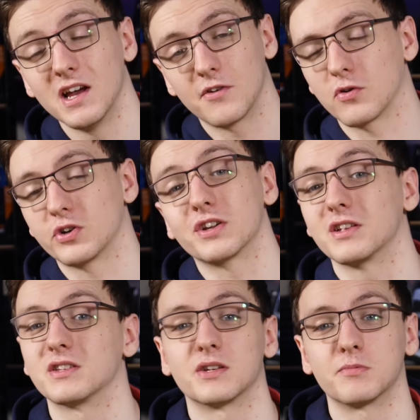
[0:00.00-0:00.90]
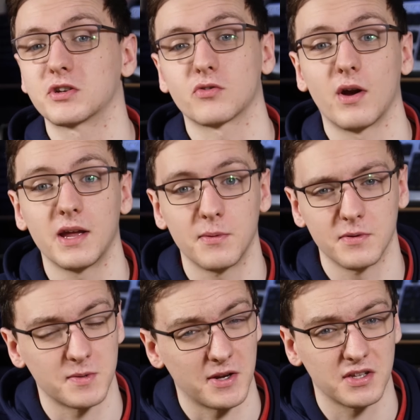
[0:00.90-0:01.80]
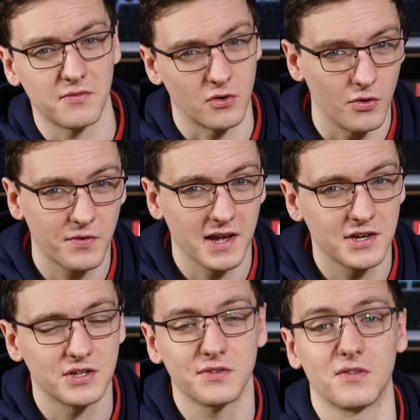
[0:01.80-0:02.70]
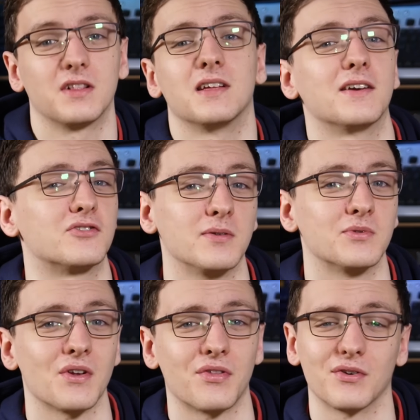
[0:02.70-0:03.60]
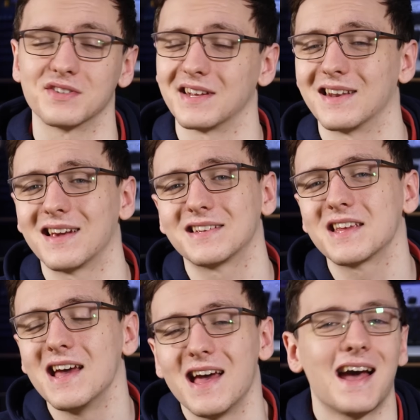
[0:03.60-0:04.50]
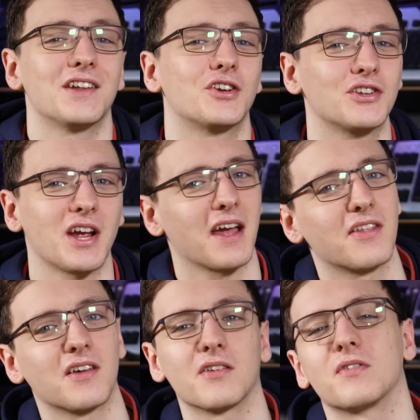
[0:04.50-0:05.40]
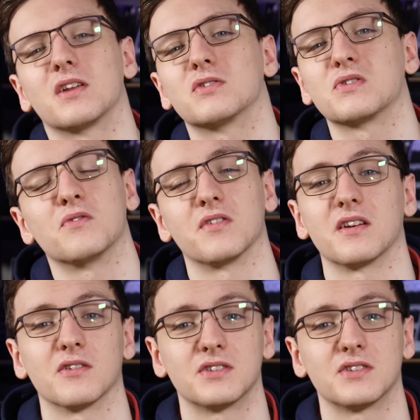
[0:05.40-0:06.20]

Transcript: Of course, you can subscribe, especially for notifications for the live streams on Thursday nights, and you can check out the other videos over there